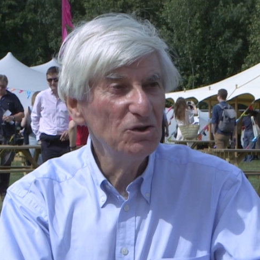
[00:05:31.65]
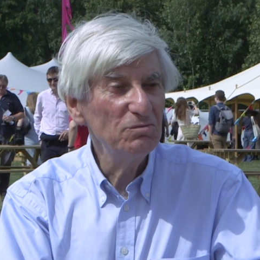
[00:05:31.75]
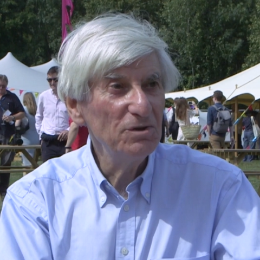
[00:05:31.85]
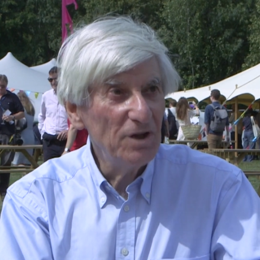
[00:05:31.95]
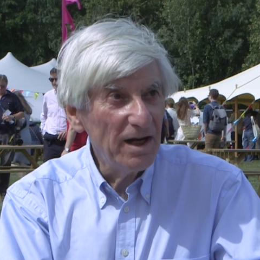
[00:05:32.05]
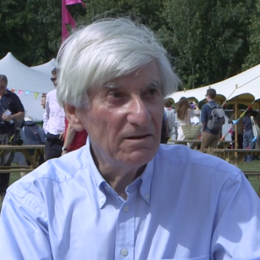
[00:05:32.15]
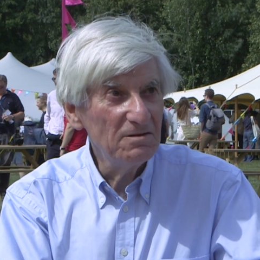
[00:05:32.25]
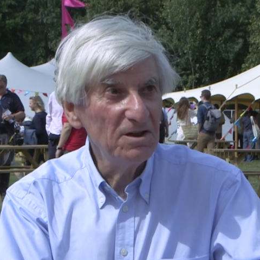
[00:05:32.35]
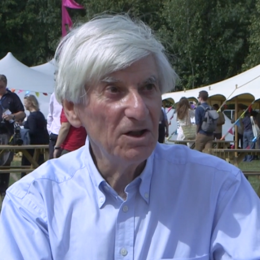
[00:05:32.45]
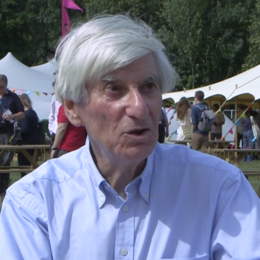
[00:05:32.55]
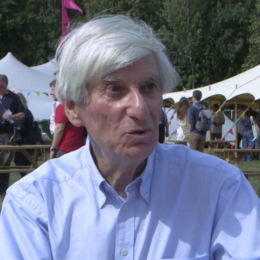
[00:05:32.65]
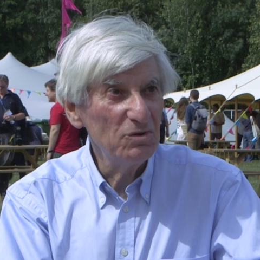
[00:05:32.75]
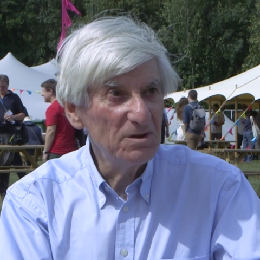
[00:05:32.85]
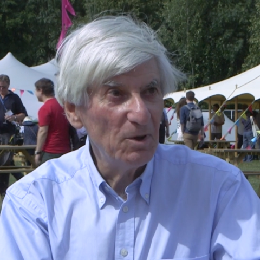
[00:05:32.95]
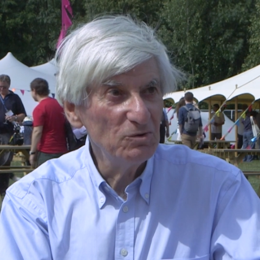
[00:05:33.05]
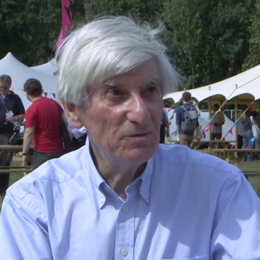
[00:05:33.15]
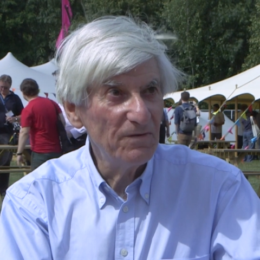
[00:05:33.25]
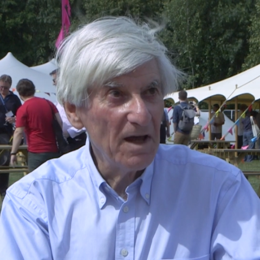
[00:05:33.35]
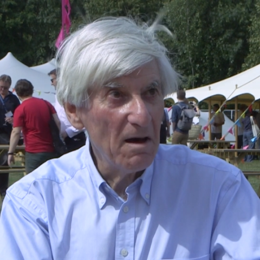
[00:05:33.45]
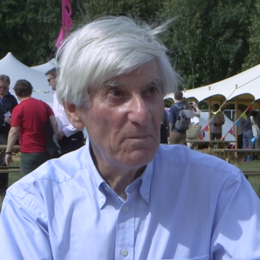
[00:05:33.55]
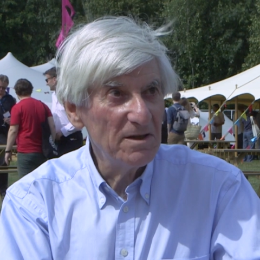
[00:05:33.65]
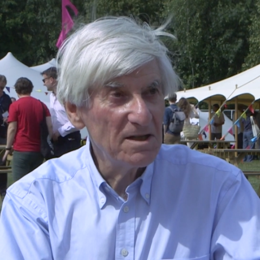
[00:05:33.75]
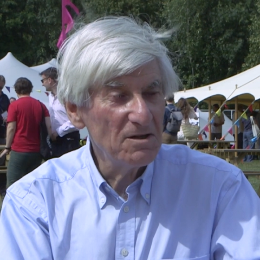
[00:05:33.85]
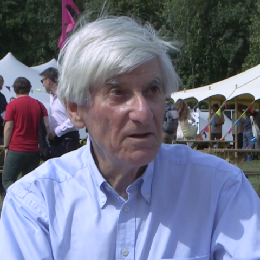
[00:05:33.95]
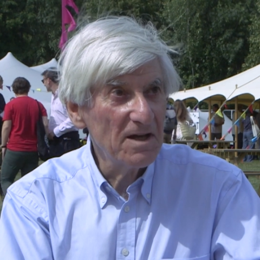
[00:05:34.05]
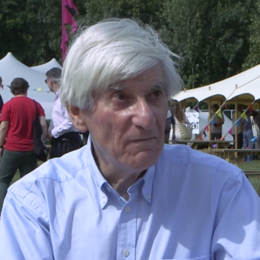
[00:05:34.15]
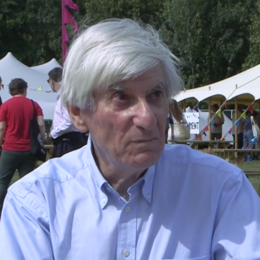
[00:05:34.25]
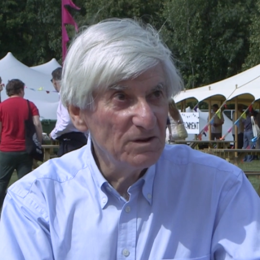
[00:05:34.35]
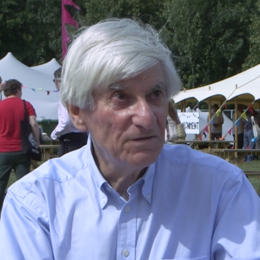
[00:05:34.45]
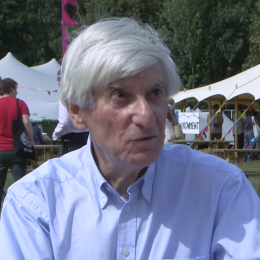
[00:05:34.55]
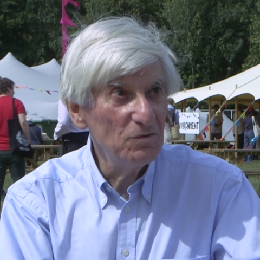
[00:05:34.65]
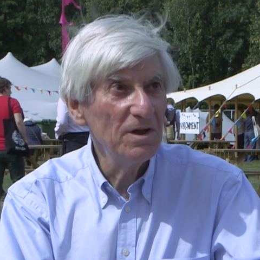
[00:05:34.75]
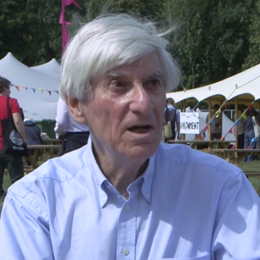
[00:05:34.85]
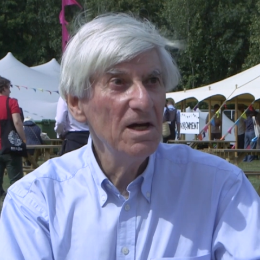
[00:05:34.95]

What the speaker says: to reject the deal who are responsible for the impasse. It's not the government's fault.